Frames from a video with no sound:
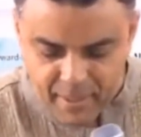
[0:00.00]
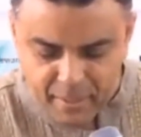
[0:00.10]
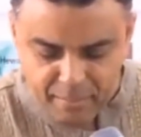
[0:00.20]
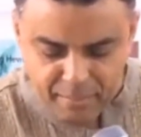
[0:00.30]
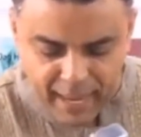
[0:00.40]

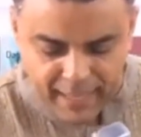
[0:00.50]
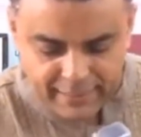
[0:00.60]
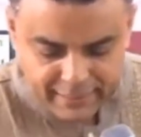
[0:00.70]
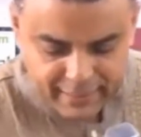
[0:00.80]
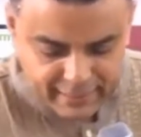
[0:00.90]

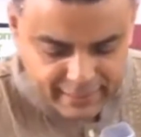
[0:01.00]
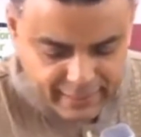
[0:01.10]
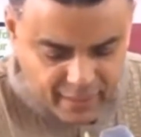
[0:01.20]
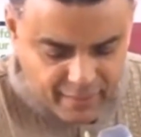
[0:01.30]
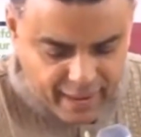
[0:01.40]
pastors.
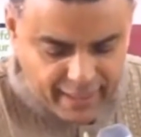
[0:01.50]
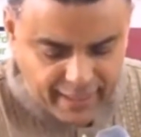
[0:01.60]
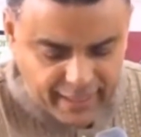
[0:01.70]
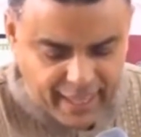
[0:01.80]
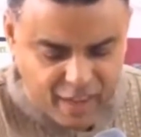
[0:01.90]
All right, he
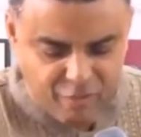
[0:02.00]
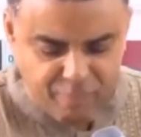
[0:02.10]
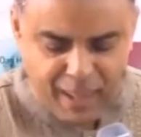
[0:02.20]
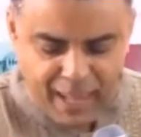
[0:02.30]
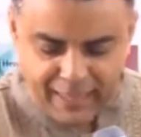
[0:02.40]
gave
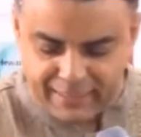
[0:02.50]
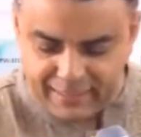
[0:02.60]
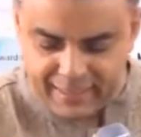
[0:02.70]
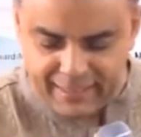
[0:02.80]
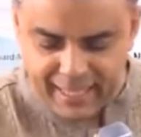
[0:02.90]

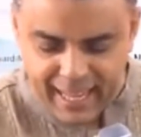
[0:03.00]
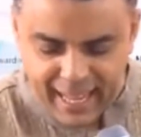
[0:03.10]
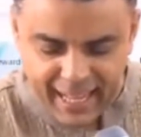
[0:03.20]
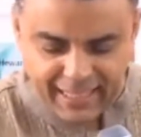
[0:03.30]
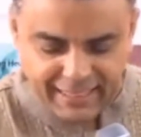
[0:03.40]
pastors
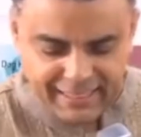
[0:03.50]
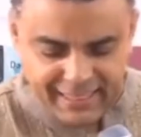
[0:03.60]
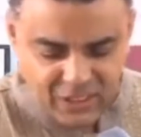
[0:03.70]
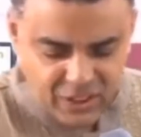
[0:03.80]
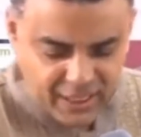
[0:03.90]
and
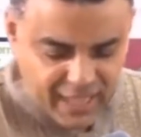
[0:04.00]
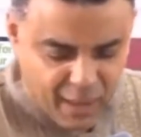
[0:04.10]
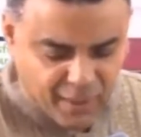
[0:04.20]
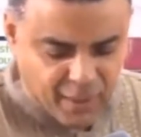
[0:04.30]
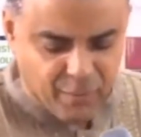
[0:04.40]
teachers. I
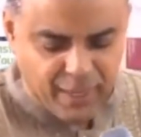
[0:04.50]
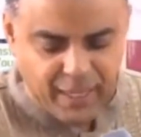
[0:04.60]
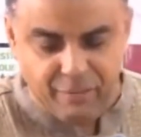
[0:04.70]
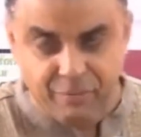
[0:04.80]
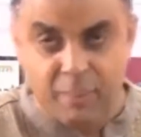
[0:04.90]
want to read it
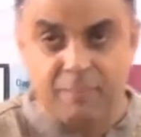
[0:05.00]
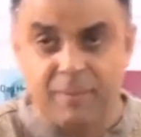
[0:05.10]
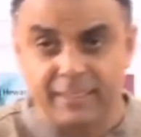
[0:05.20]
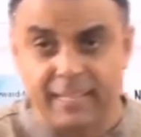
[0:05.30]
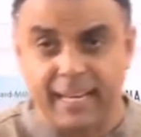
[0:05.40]
from
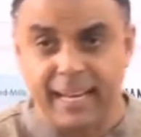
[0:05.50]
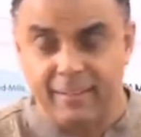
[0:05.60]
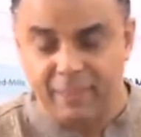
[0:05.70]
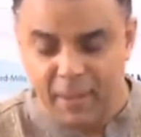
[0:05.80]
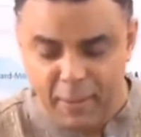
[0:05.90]
verse
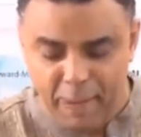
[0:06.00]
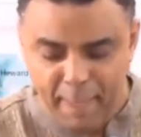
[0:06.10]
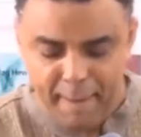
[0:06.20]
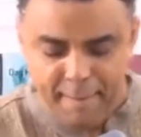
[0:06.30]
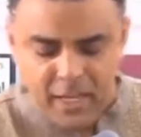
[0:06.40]
11.
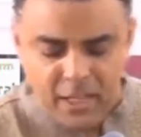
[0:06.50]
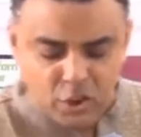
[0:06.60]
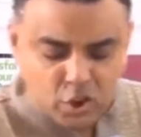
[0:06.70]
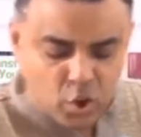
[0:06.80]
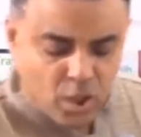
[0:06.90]

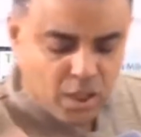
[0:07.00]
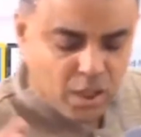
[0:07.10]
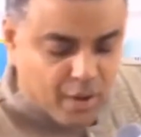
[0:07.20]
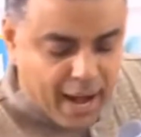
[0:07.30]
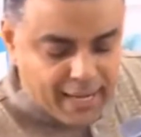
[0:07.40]
So
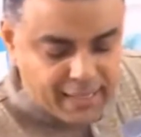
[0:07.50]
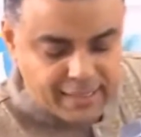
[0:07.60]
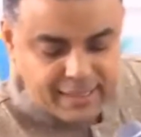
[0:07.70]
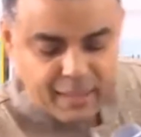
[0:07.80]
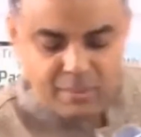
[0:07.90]
Christ
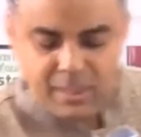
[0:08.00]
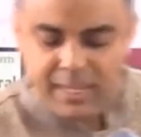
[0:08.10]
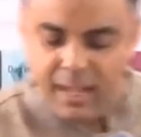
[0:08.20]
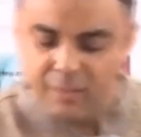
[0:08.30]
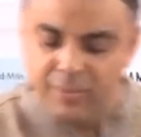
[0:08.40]

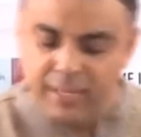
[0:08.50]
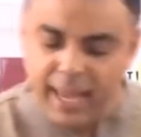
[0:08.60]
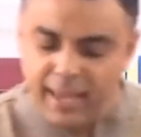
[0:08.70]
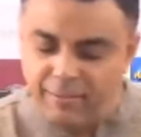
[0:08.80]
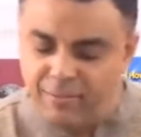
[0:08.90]
himself
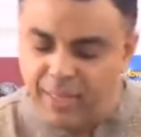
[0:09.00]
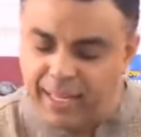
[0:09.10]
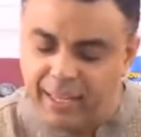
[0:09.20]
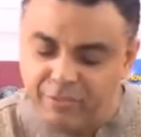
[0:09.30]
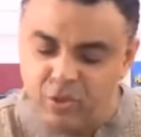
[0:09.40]
gave the
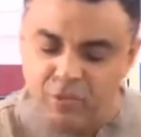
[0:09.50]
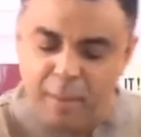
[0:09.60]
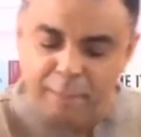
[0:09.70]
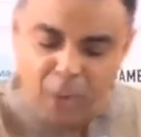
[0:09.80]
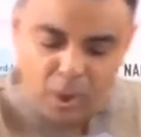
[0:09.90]
gift of
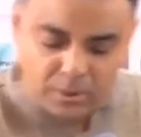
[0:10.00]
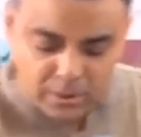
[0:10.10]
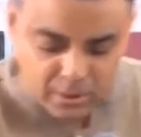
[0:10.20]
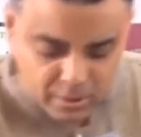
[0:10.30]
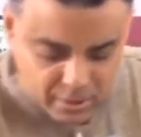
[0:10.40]
apostles,